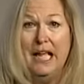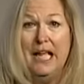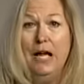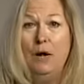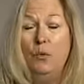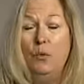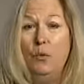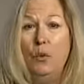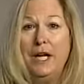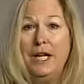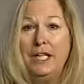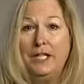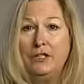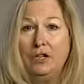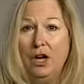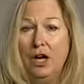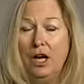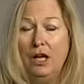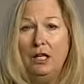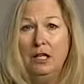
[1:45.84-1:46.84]
we
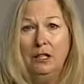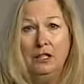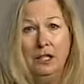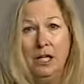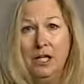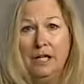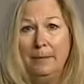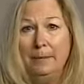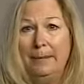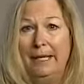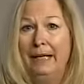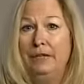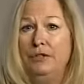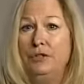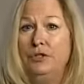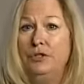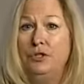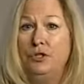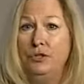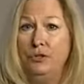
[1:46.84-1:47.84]
talk a lot about
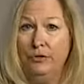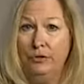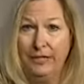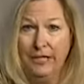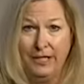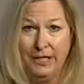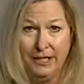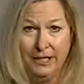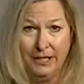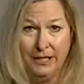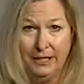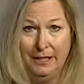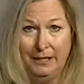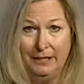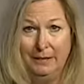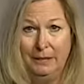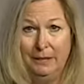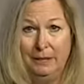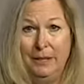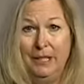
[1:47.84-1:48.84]

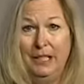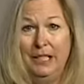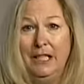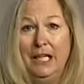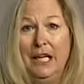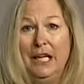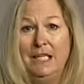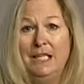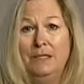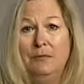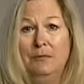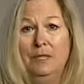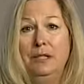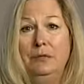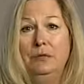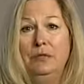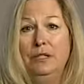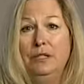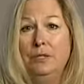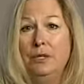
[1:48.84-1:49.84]
nutrition because
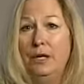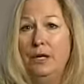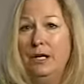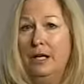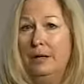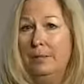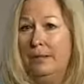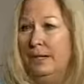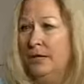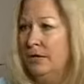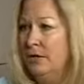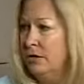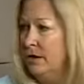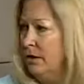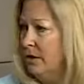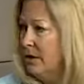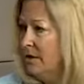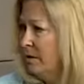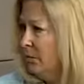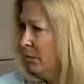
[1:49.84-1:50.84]
when we're talking about our
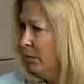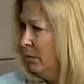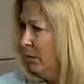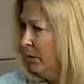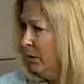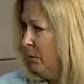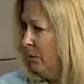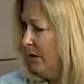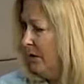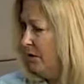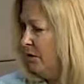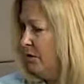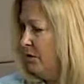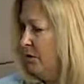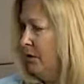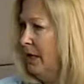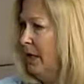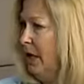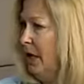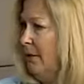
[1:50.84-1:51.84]
dogs and what we want to
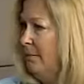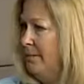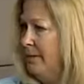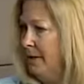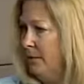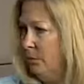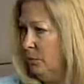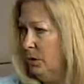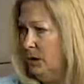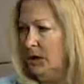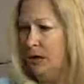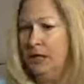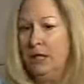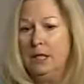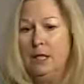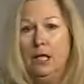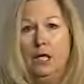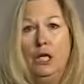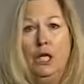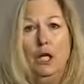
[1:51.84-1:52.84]
do and help them
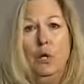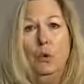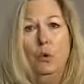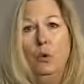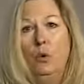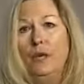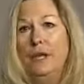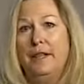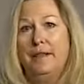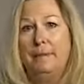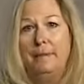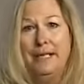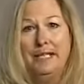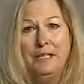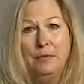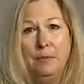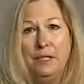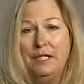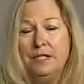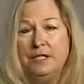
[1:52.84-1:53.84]
with, one of the
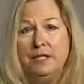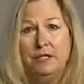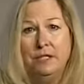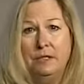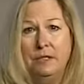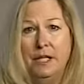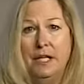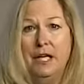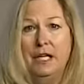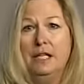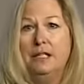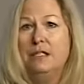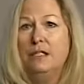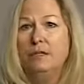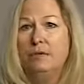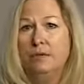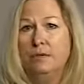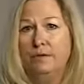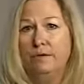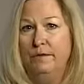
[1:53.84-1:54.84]
best ways to do that is
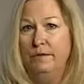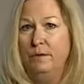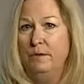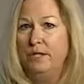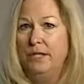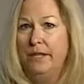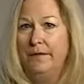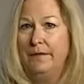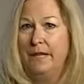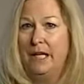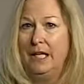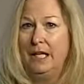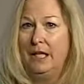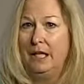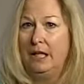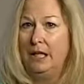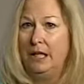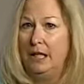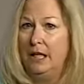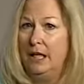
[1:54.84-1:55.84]
through the foods that they
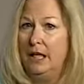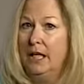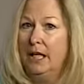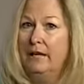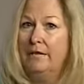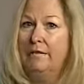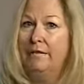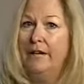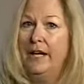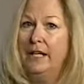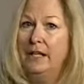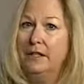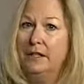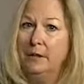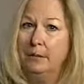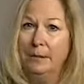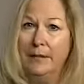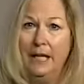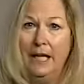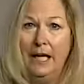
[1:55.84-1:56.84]
eat, and it can affect
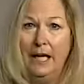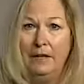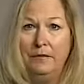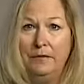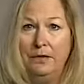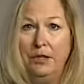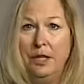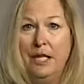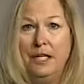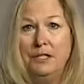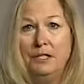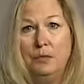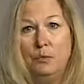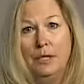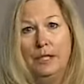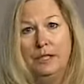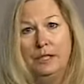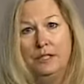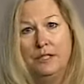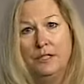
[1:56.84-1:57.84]
their behavior as
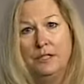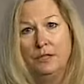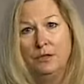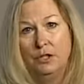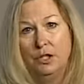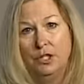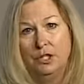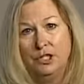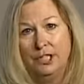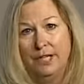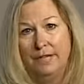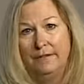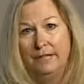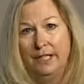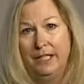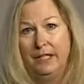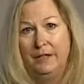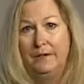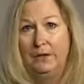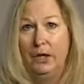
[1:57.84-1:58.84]
well as their
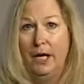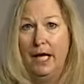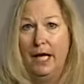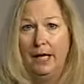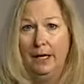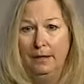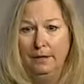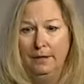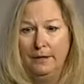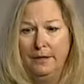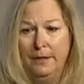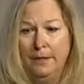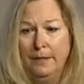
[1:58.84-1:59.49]
longevity and their health.